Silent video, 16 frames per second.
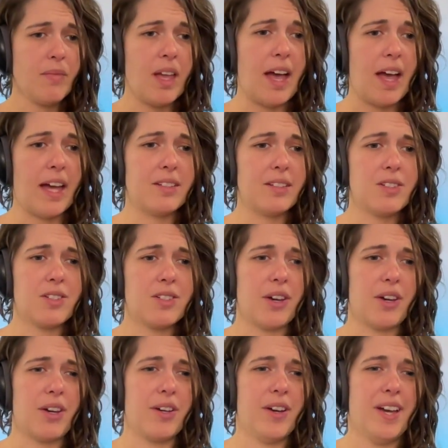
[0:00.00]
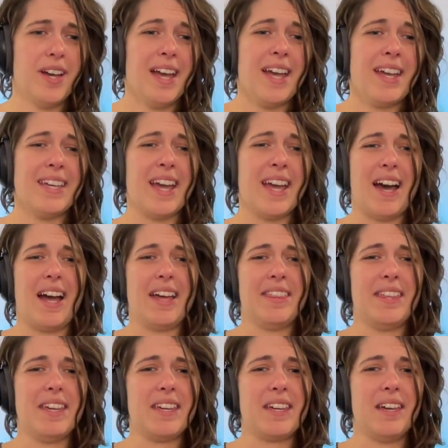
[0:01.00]
and so, yeah, I
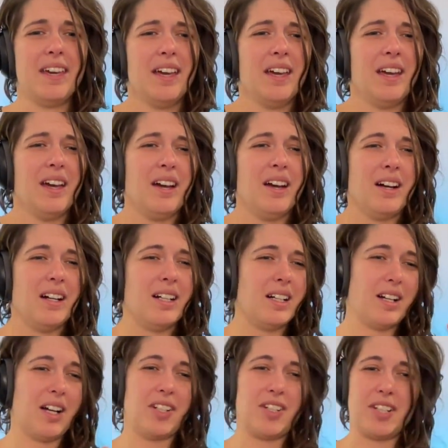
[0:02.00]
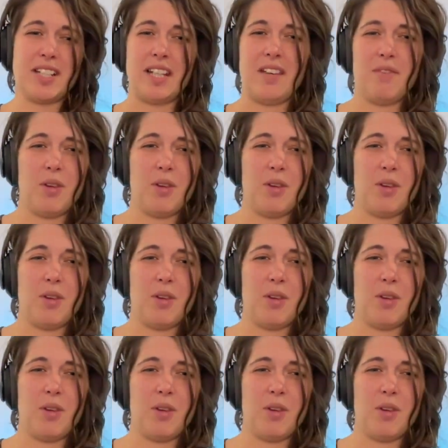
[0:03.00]
think I'll just leave